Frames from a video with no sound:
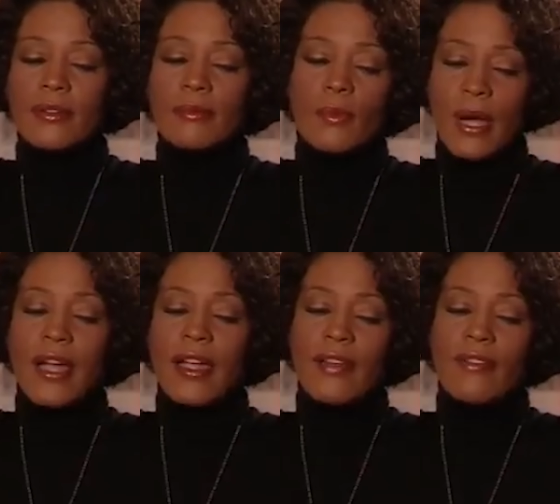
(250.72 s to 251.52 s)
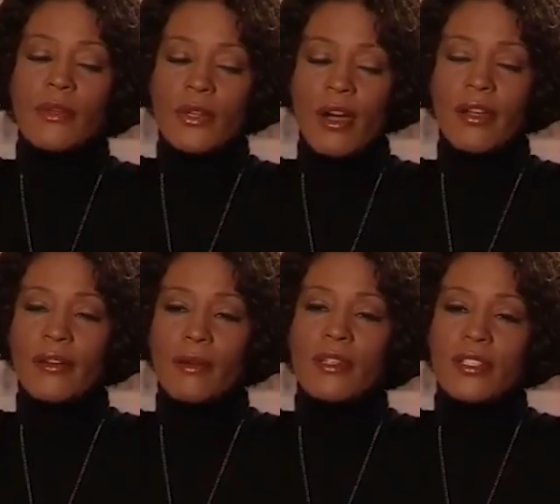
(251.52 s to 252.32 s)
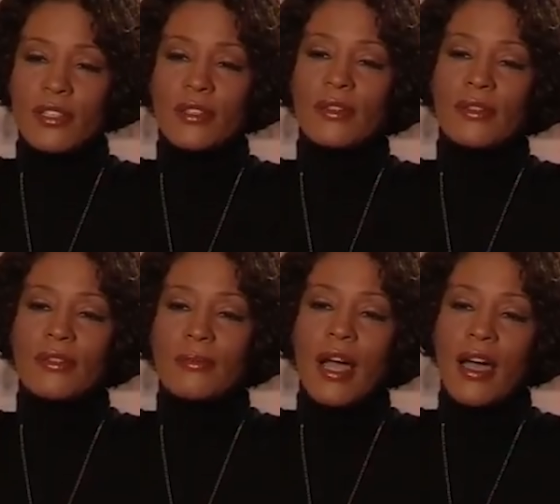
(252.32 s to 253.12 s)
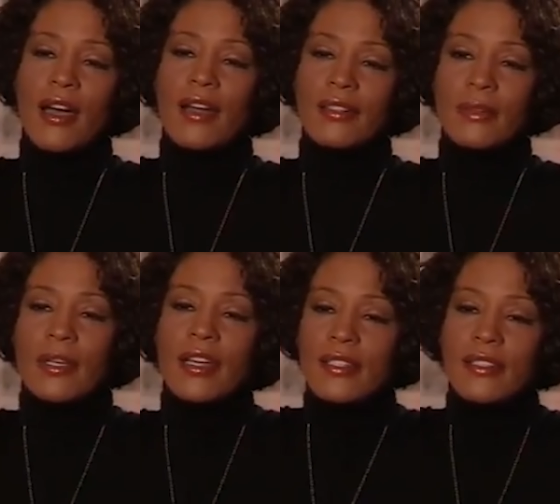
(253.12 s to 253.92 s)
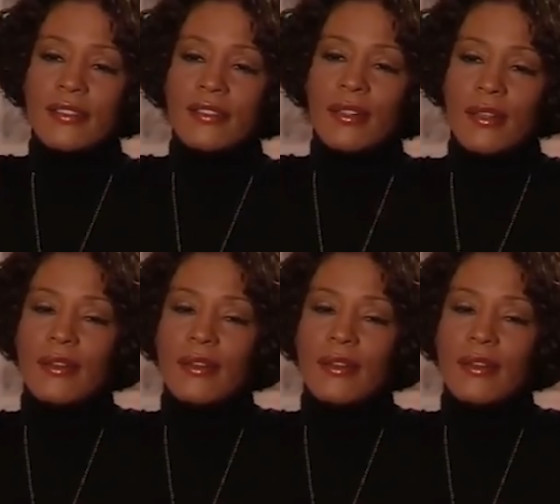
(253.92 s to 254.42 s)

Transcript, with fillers: Whitney disclosed her efforts to seek help, revealing her stints in